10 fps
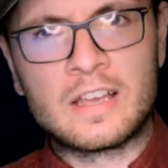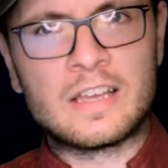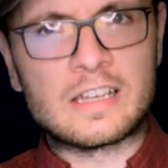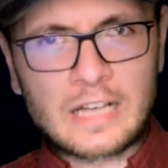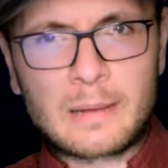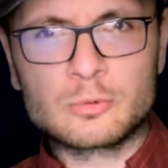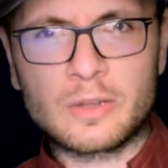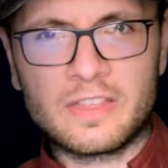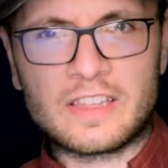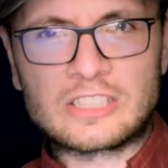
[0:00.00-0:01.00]
It comes
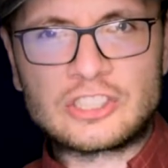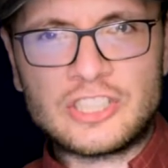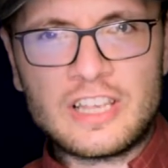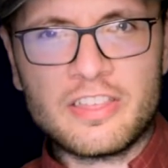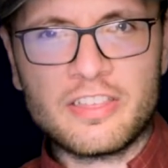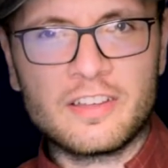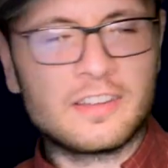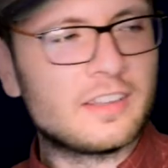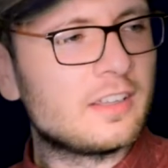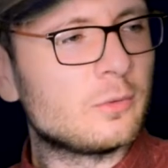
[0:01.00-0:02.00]
with this sheath,
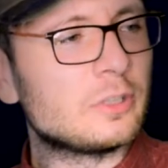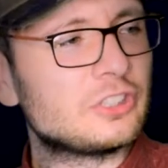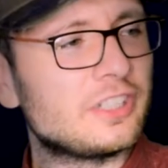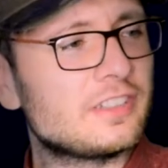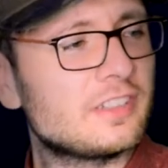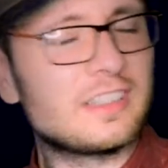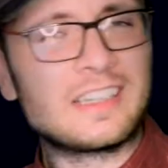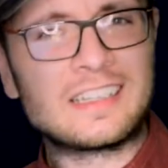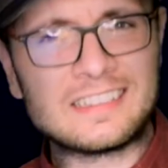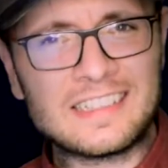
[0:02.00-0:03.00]
which is a
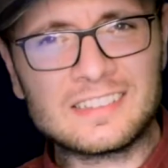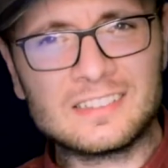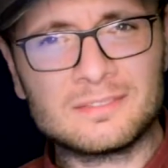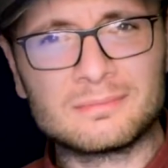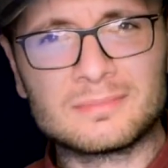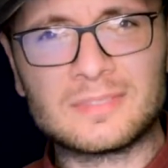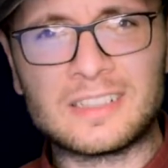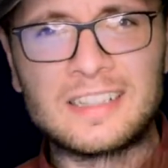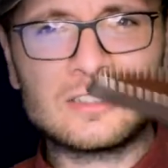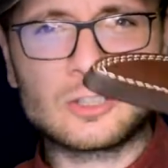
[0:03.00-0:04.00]

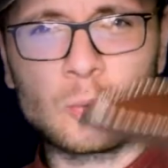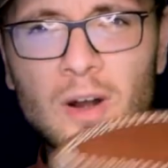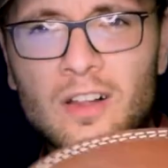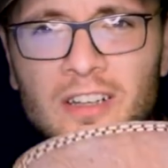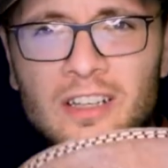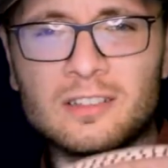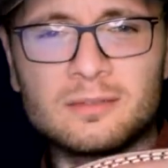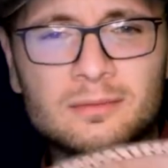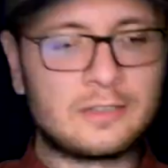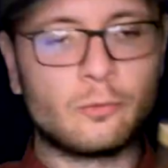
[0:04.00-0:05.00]
decent quality.
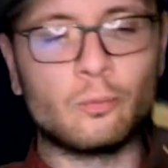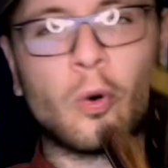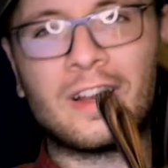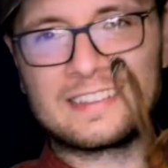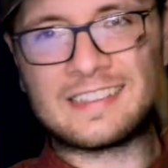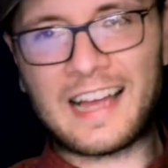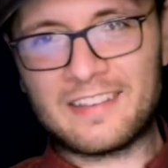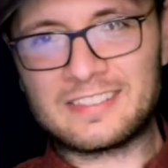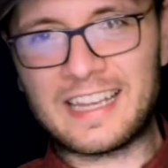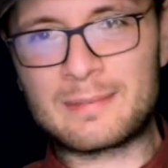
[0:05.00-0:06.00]
Once
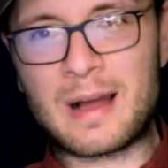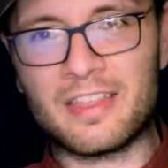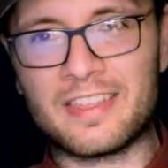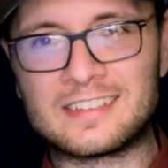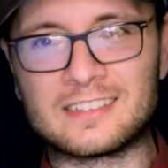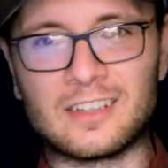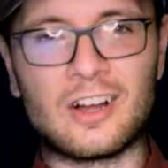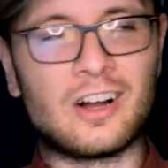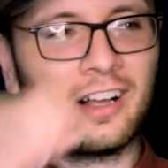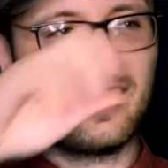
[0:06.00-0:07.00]
knives get about this
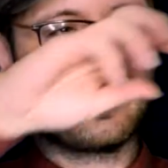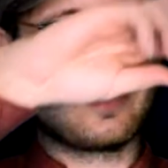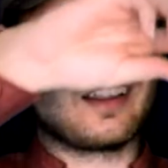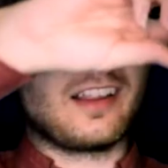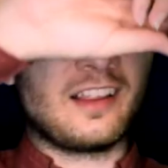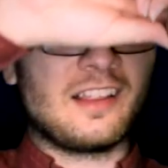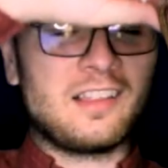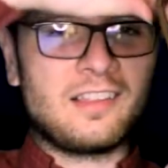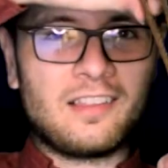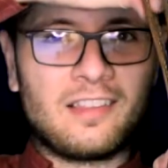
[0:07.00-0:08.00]
long,
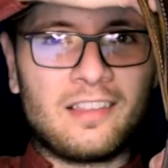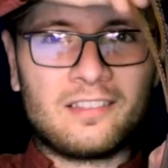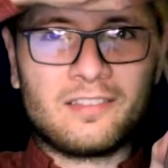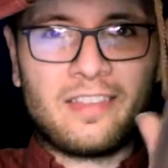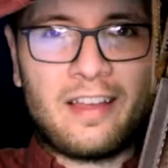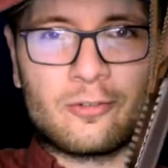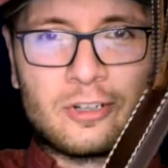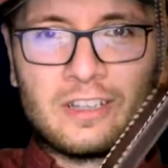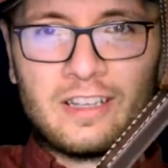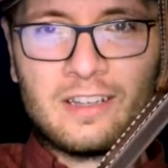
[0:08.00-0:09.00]
they
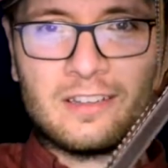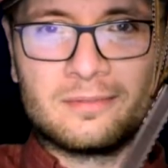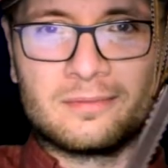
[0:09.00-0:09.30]
really,